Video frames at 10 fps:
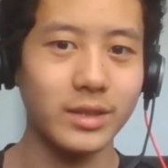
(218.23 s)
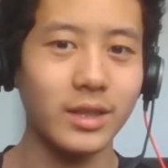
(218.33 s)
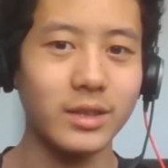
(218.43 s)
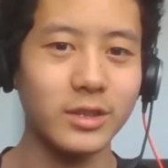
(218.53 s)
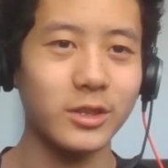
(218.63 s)

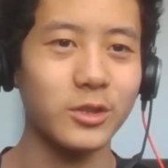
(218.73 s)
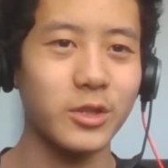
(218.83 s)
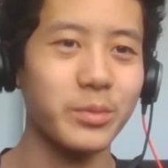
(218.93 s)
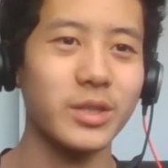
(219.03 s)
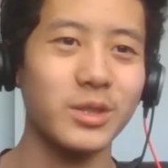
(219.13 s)
down in the
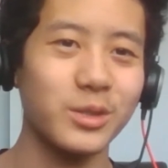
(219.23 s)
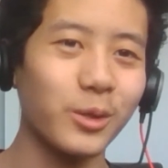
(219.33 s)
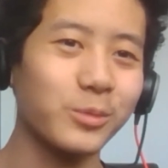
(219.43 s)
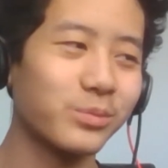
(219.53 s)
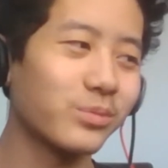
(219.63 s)
description.
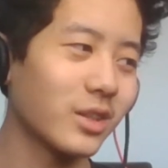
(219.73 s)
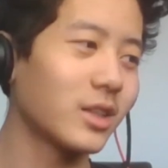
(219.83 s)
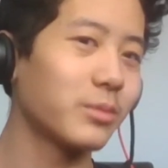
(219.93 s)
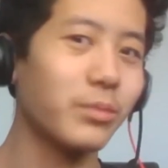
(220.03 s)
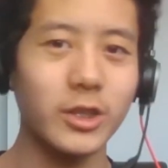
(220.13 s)
So
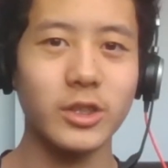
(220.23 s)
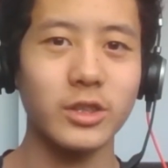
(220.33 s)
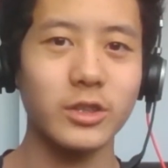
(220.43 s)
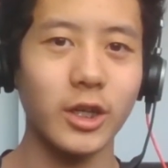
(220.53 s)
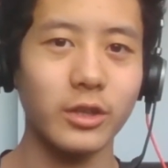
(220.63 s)
make sure
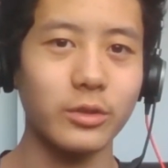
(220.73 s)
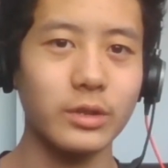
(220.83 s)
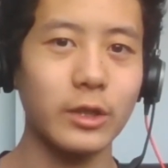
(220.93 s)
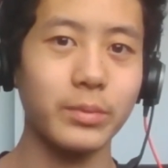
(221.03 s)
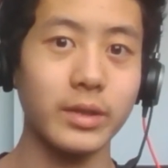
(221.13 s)
to check those
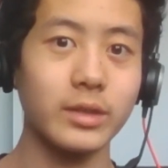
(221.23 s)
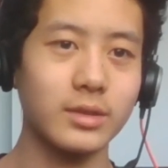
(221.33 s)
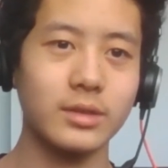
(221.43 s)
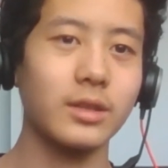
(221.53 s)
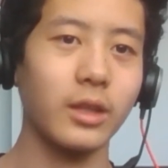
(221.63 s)
out
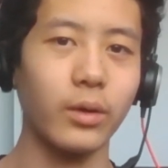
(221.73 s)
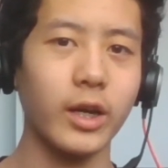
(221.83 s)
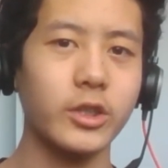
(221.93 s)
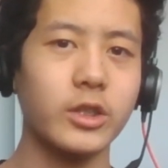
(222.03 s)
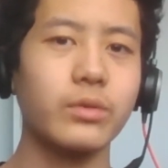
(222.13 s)
because they were
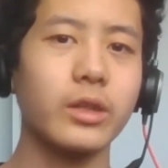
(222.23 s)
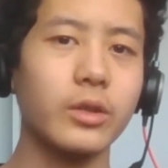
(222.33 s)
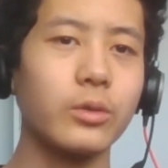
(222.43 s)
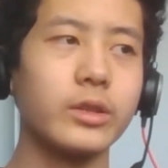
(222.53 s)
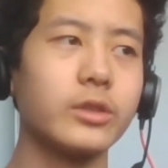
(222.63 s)
actually really
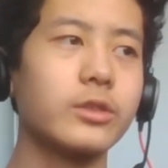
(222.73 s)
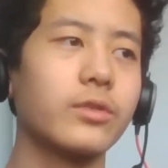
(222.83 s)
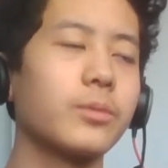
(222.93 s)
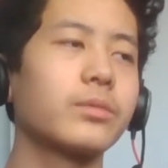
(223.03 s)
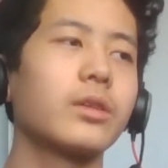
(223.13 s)
cool and
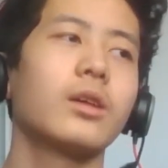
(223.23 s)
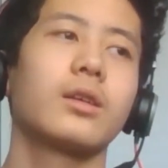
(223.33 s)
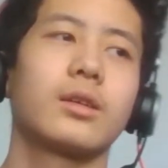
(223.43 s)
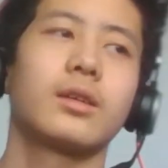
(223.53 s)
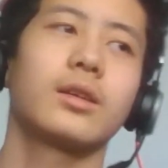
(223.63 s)
useful.
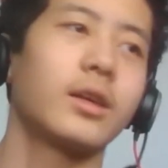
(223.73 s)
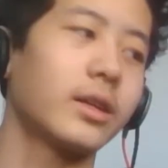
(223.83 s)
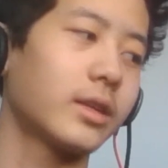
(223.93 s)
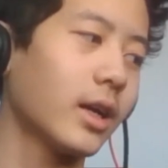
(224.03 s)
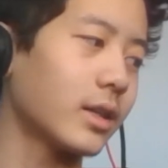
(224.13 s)

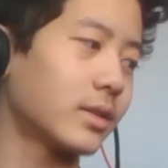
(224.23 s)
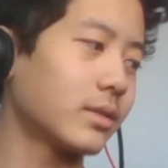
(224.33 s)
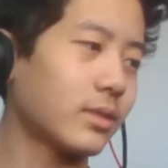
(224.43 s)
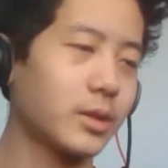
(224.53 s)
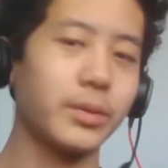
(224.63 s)
And yeah,
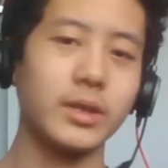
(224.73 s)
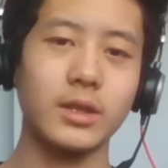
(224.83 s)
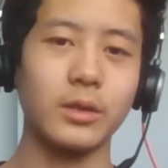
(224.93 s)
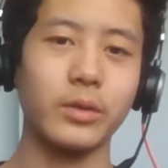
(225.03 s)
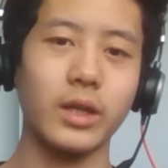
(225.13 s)
that's
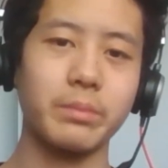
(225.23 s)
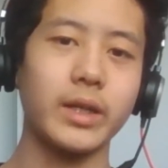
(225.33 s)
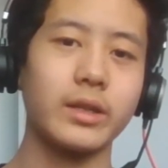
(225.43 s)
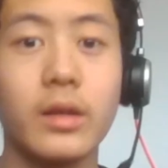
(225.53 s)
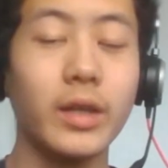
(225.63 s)
basically what I
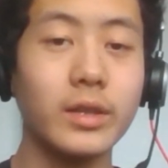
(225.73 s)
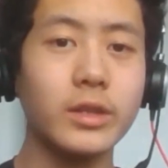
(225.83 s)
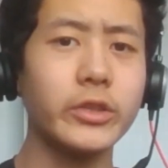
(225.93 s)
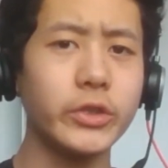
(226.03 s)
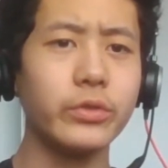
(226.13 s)
made. Yes, I
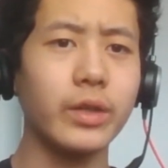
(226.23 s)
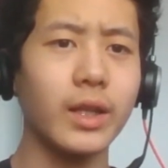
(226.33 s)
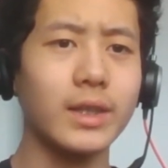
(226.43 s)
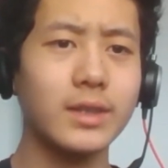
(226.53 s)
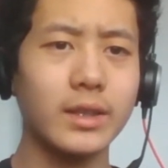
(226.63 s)
do
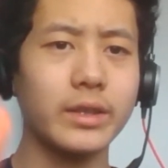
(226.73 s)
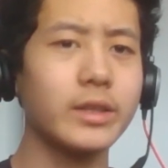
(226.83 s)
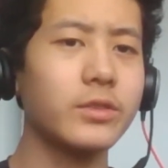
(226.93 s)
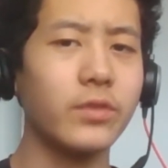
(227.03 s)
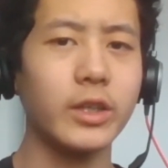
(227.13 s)
realize that
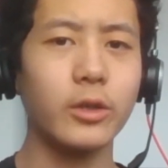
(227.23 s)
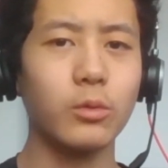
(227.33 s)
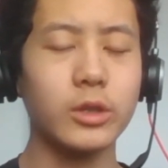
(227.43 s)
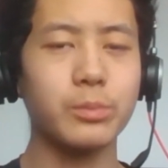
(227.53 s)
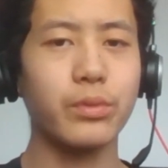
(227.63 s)
this video
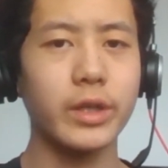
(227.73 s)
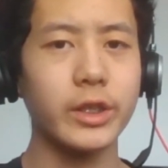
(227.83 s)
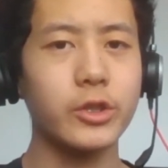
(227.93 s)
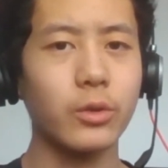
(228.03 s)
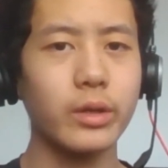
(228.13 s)
was pretty
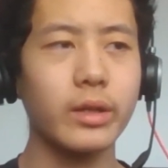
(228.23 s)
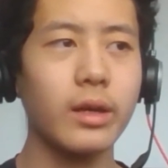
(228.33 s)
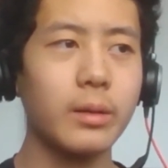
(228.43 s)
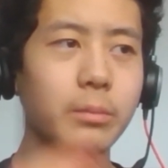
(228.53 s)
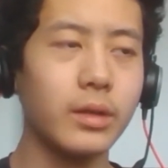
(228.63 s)
short,
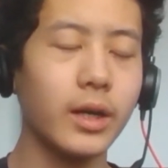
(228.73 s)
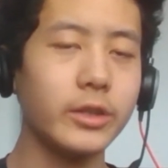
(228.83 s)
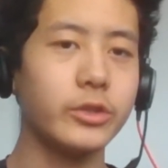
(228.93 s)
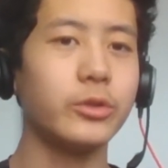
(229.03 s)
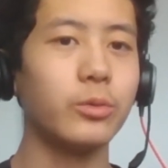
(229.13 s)
but I
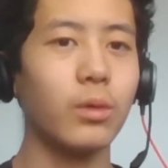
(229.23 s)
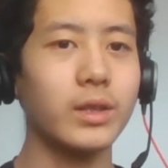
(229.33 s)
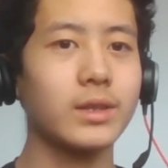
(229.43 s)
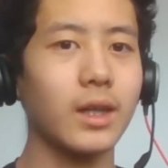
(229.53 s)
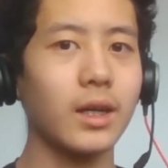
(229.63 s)
do want
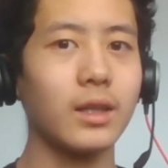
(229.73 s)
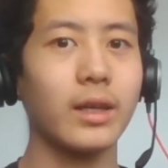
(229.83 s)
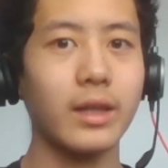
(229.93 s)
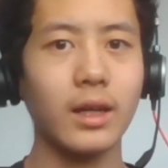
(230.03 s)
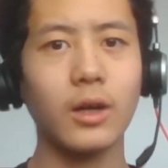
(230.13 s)
to highlight
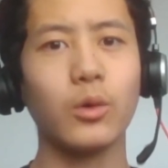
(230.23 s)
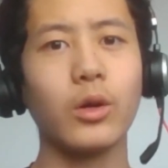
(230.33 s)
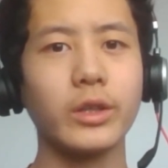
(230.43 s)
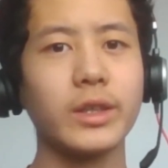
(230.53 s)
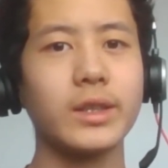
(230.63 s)
how
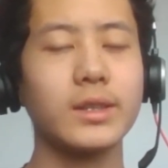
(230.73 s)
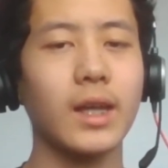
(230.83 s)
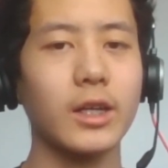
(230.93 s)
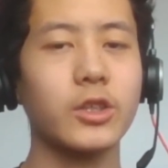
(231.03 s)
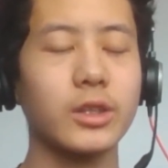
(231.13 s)
hard it is
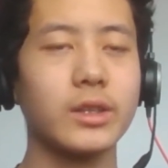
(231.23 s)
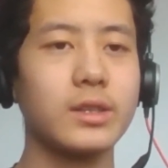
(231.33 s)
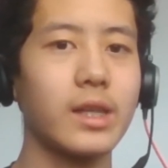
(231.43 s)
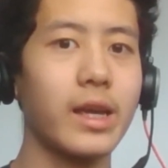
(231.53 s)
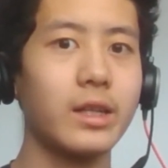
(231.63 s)
actually
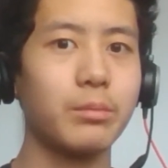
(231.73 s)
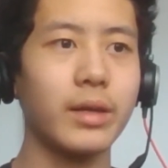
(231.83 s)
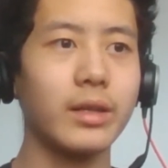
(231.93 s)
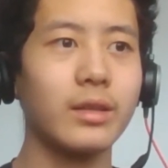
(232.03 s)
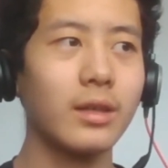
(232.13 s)
to
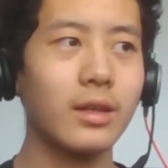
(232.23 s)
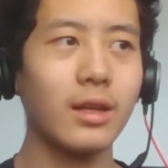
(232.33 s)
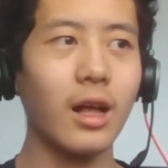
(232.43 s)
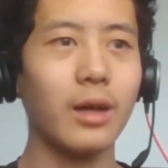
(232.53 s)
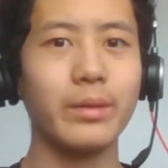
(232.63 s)
animate
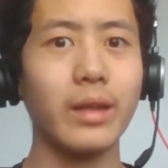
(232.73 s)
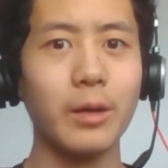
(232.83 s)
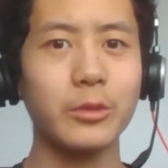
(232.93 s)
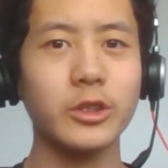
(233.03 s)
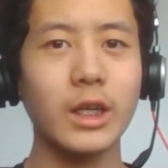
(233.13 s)
and how
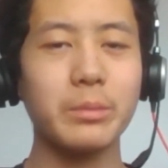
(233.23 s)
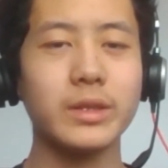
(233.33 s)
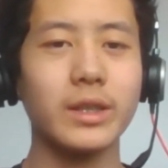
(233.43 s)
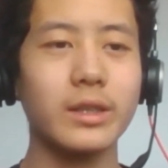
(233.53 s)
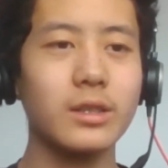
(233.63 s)
much time it
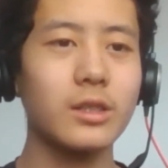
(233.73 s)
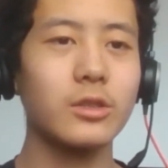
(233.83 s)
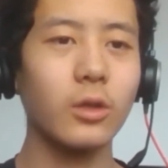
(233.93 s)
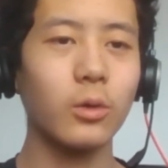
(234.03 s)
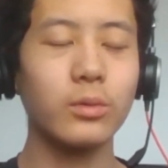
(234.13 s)
takes.
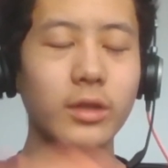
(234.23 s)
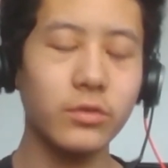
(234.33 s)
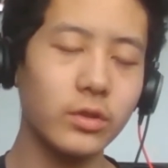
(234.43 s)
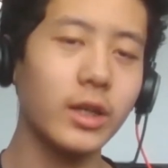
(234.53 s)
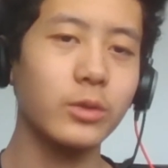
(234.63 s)
So if
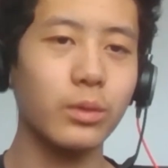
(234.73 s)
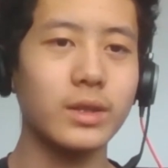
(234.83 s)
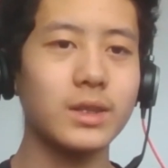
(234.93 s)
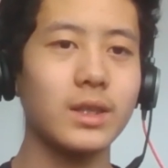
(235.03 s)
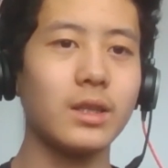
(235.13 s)
you guys want to
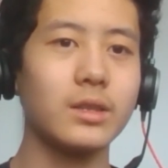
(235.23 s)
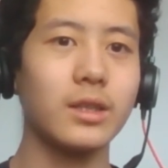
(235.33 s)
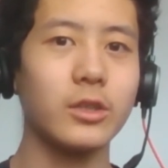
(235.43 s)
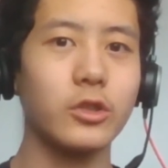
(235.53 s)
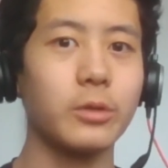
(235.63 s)
see this
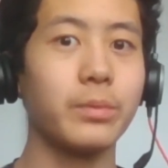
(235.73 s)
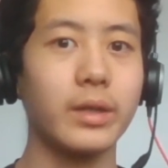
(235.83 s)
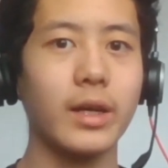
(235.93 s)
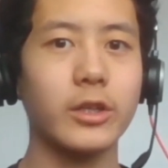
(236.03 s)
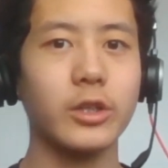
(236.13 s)
intro being
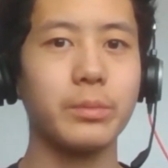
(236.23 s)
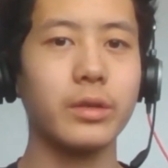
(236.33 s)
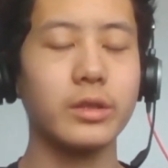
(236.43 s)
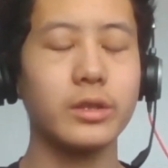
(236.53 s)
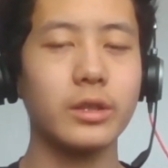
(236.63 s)
actually put
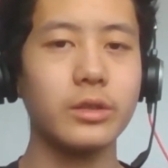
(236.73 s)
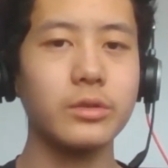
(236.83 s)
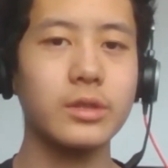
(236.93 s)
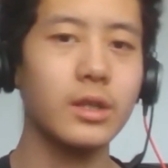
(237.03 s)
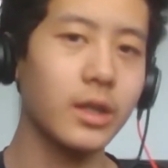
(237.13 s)
into
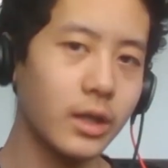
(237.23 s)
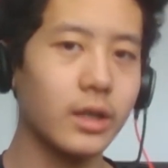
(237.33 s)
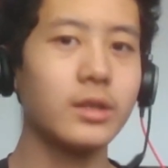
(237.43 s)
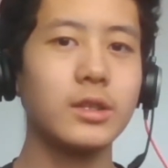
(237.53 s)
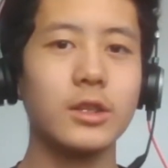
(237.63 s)
use,
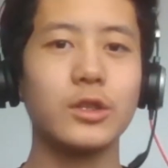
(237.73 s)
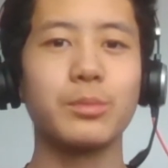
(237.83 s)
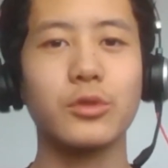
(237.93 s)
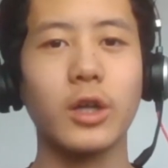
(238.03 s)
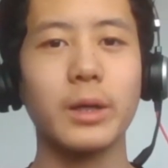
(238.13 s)
consider
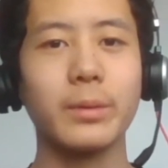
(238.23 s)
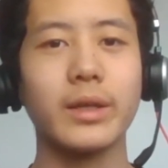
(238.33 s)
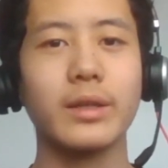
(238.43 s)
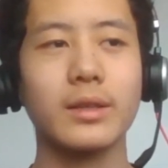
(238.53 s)
subscribing,